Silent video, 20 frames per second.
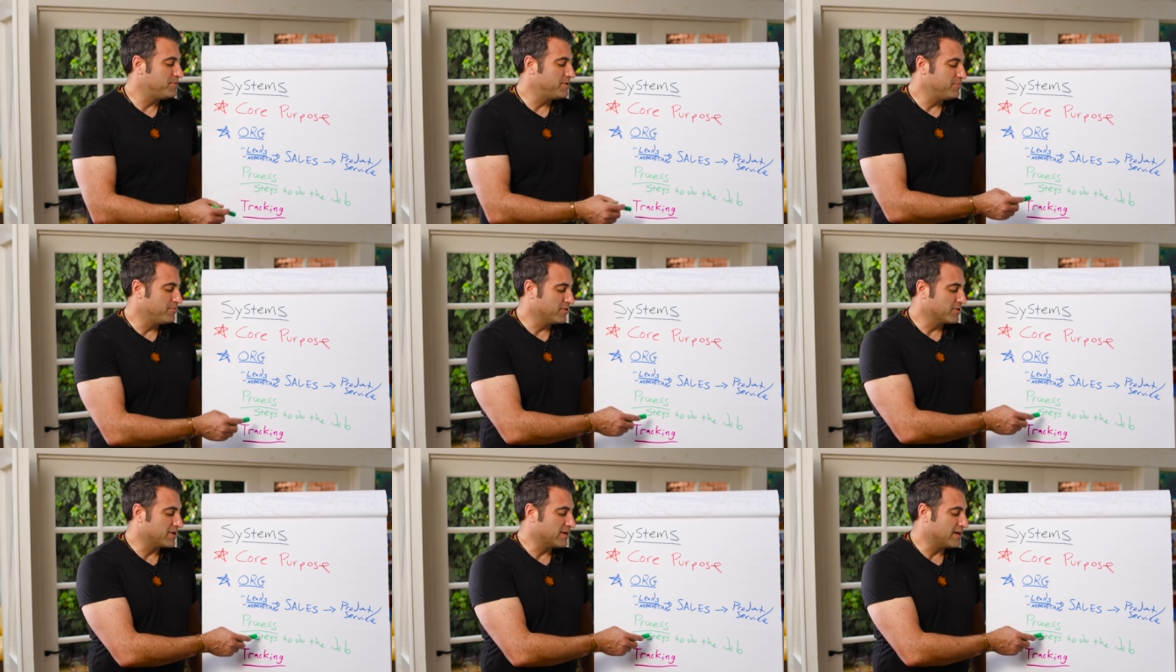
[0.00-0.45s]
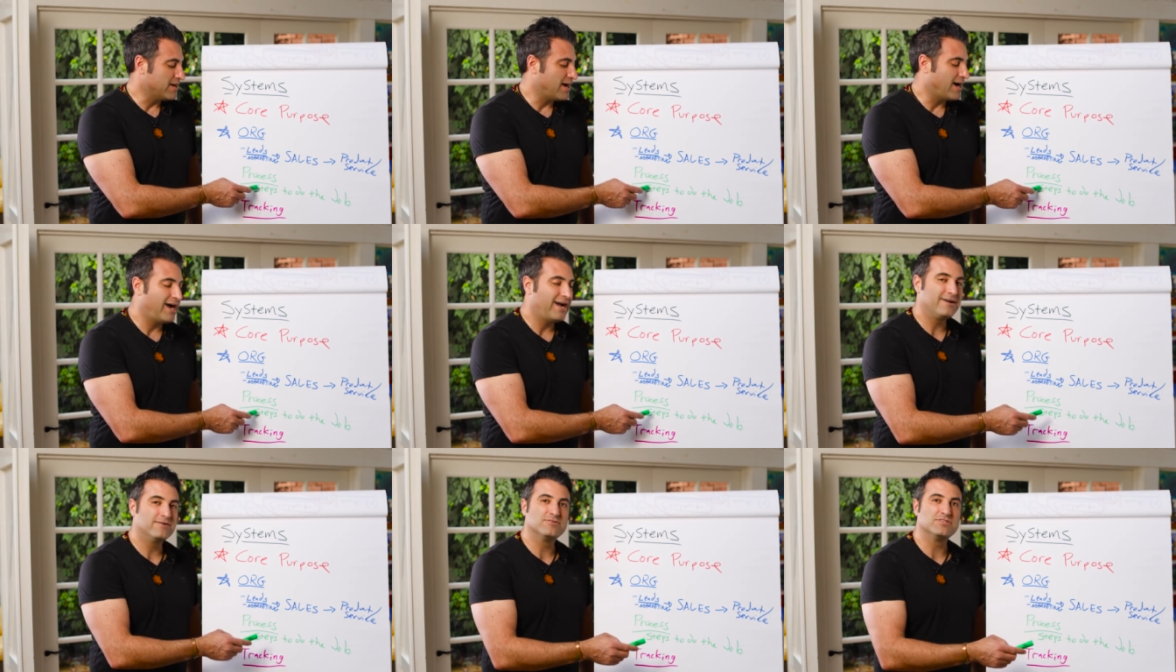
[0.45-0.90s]
people can
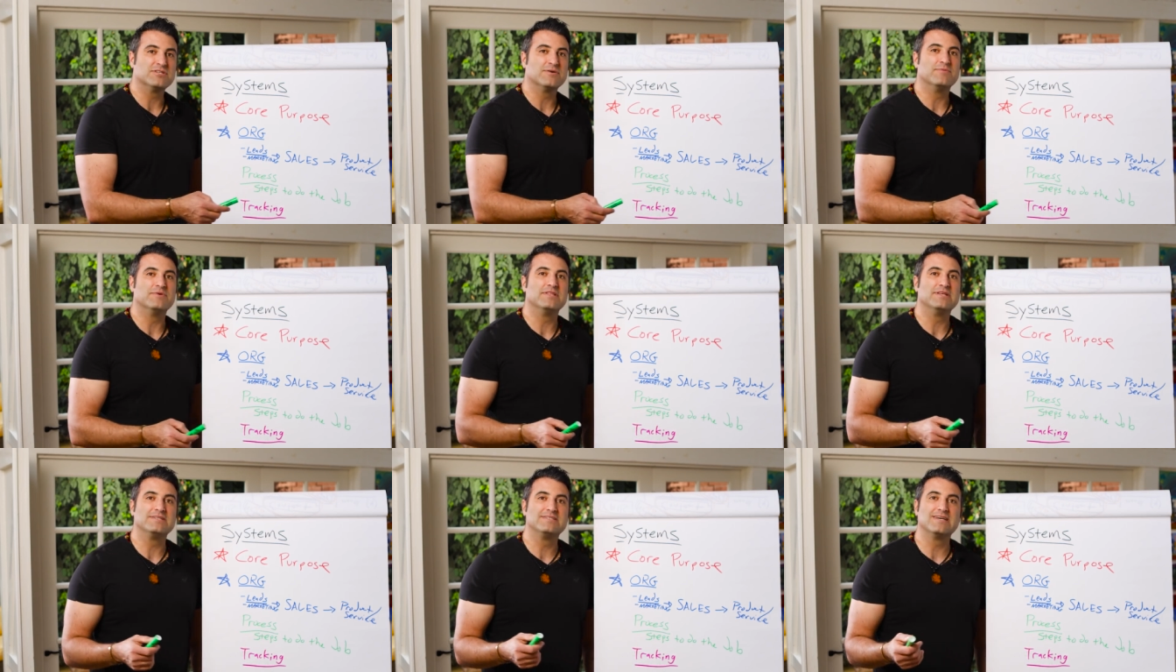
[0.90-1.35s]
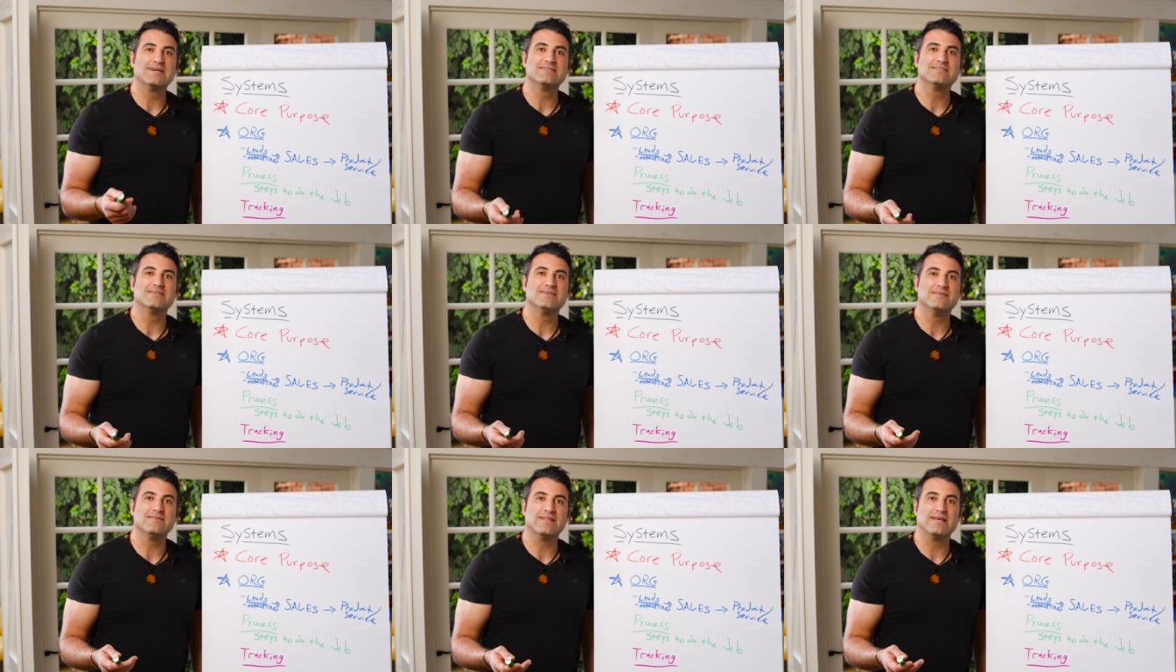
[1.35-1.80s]
hire someone that
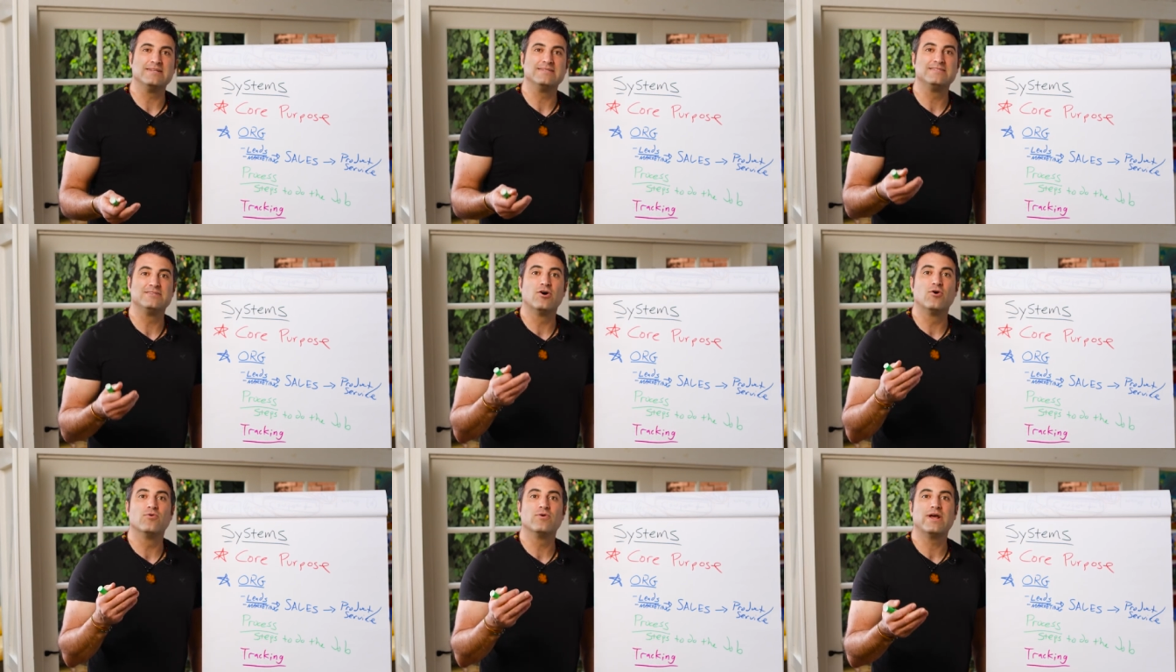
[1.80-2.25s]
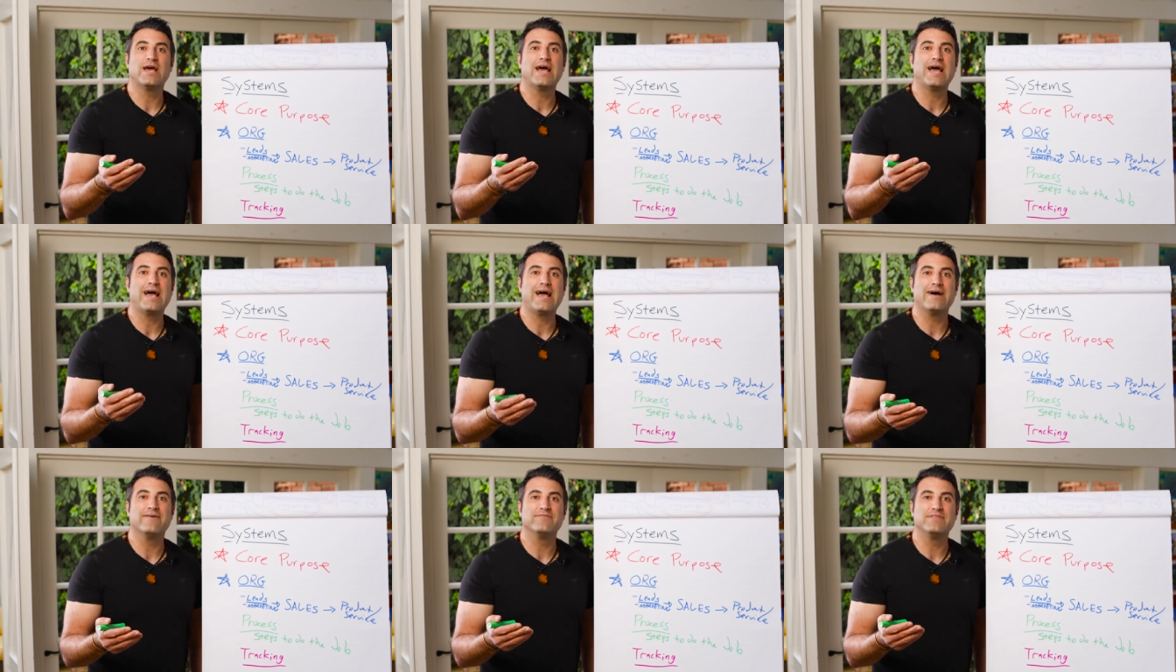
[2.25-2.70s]
doesn't, they don't
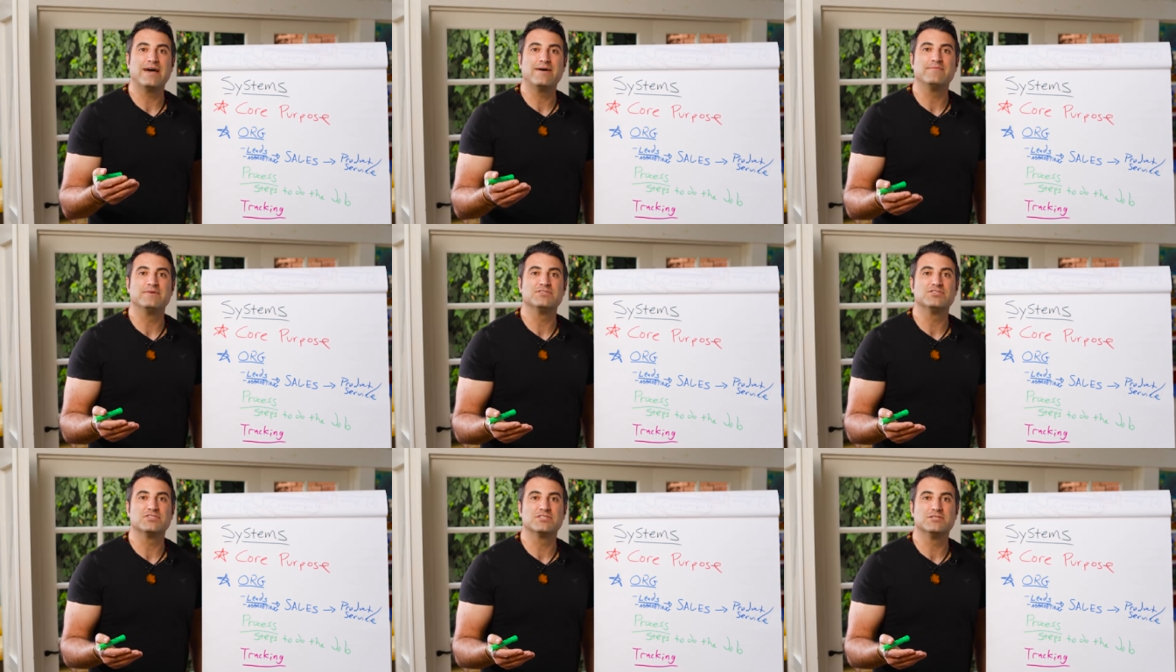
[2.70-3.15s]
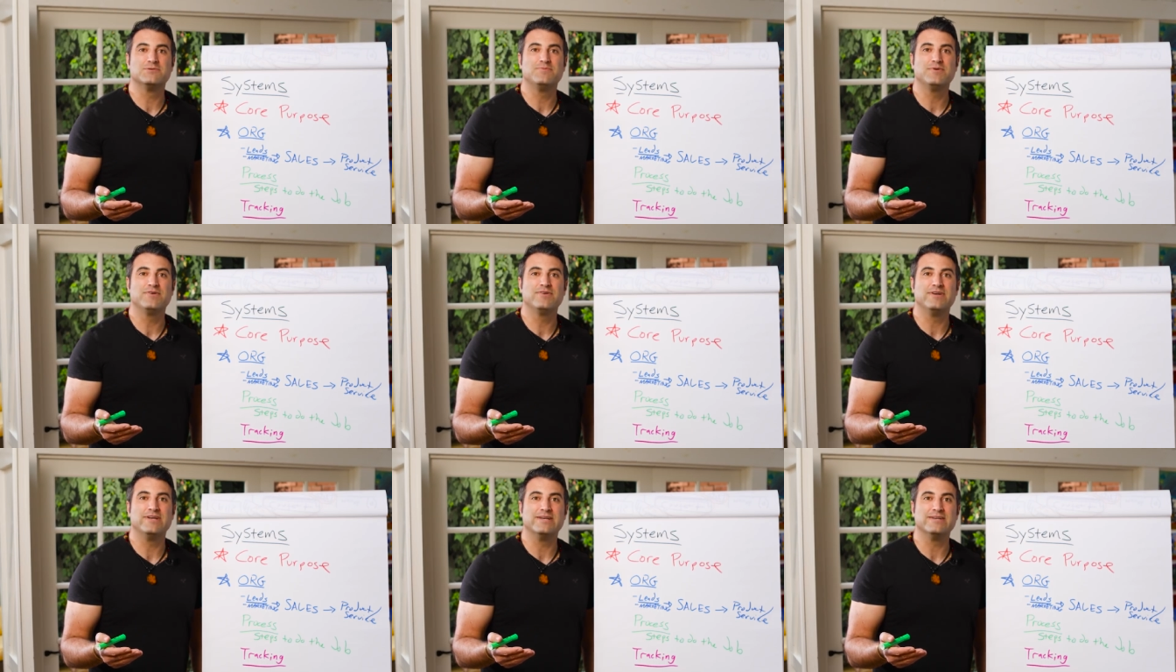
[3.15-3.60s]
have that much
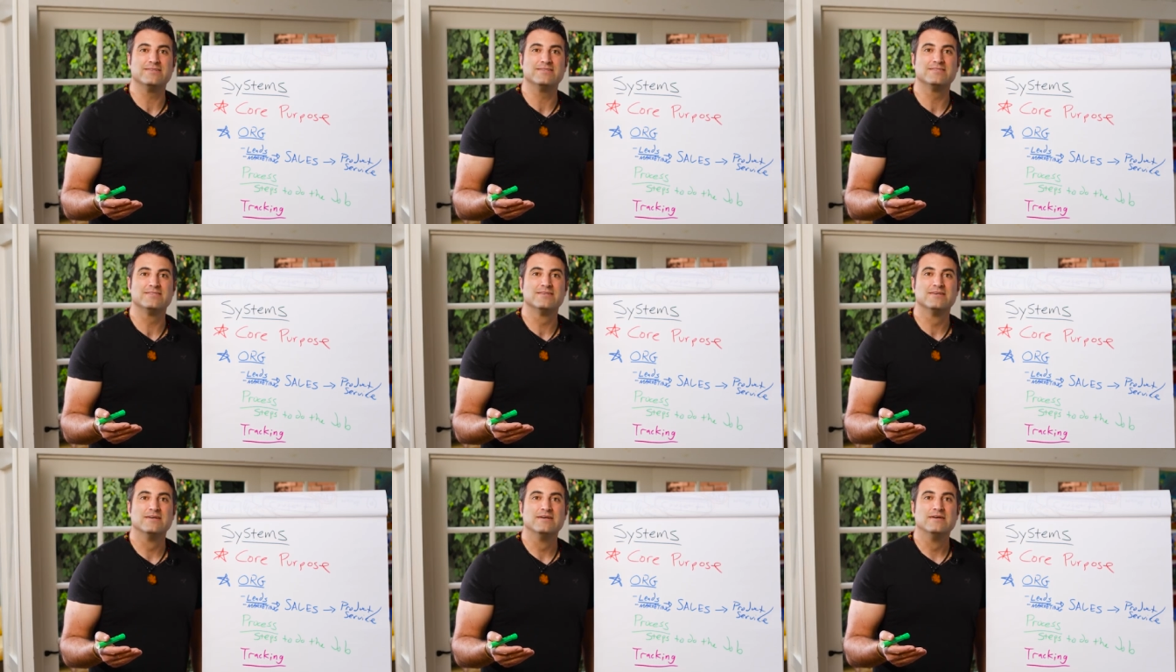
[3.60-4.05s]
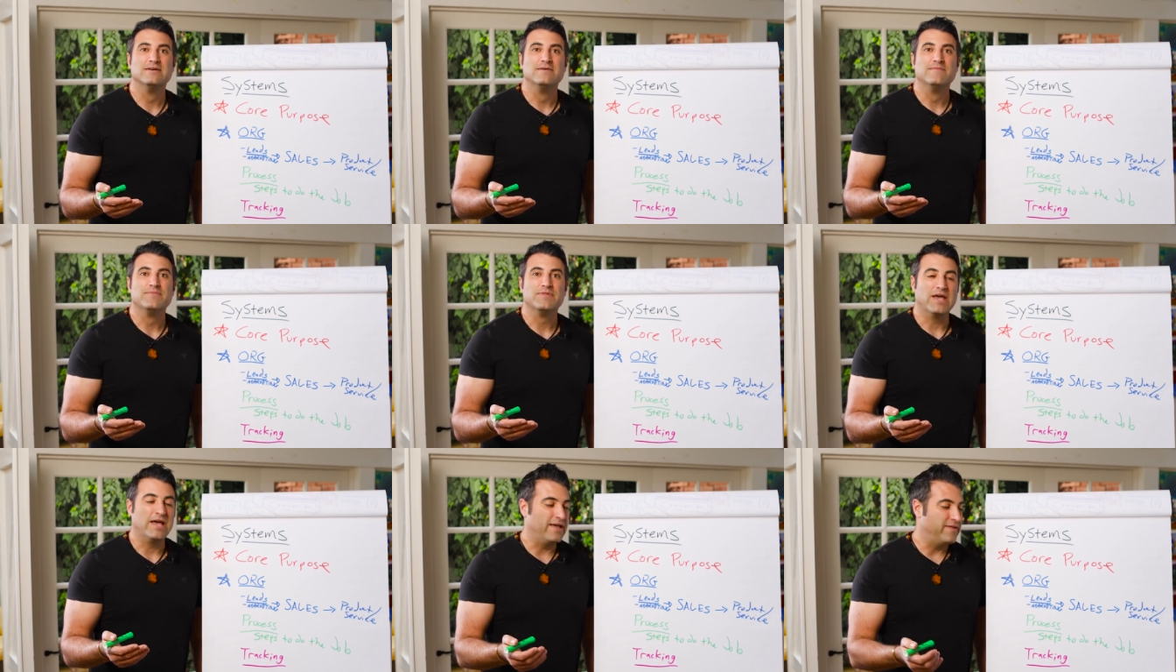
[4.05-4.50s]
experience,
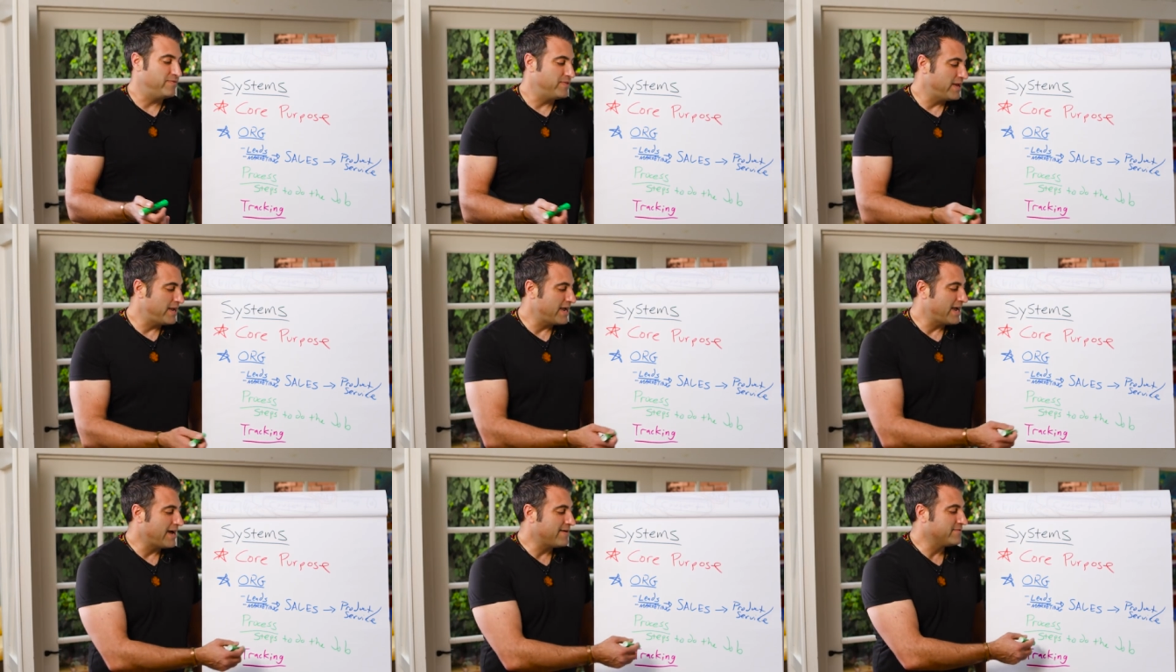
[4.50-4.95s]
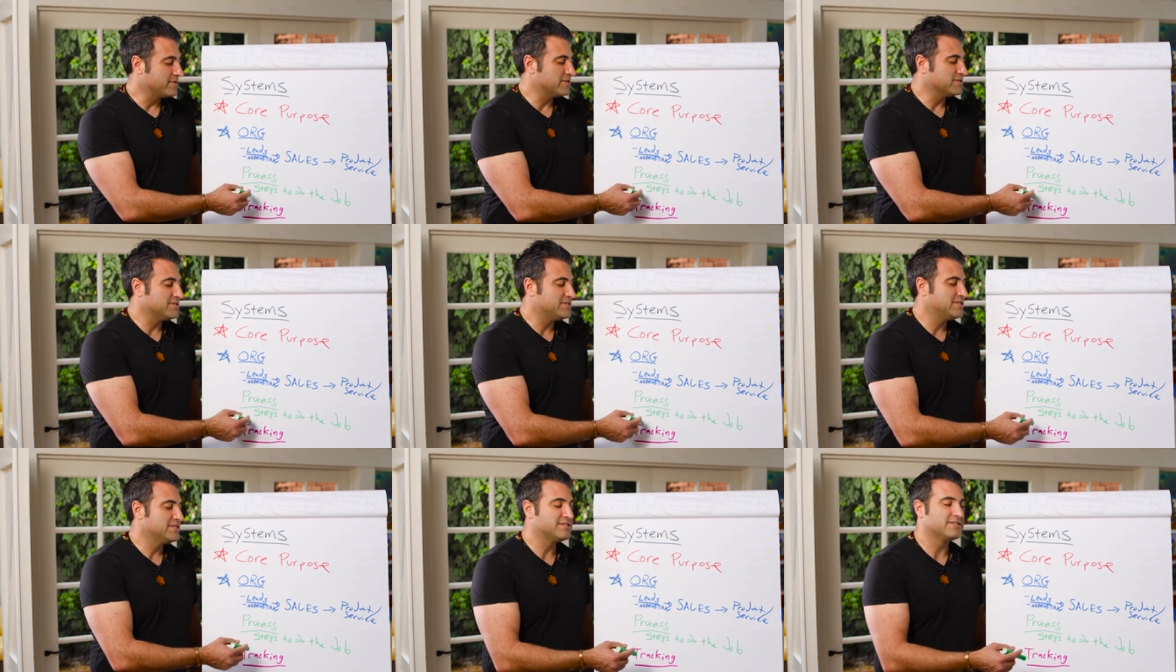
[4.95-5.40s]
and they have a
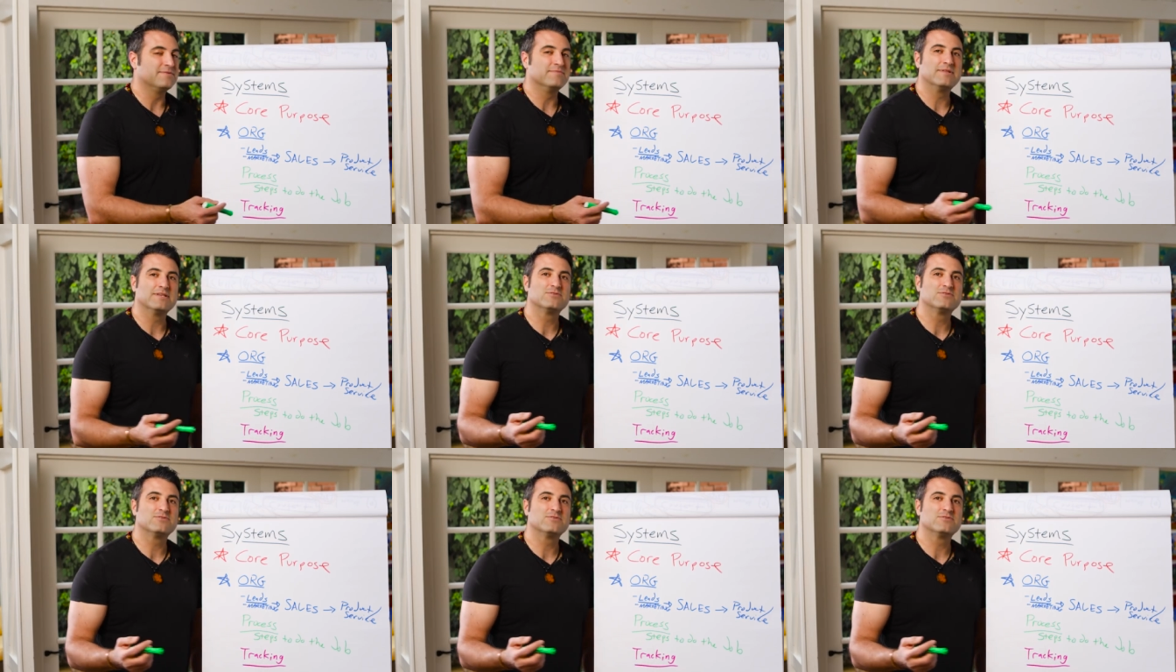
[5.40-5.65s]
good system.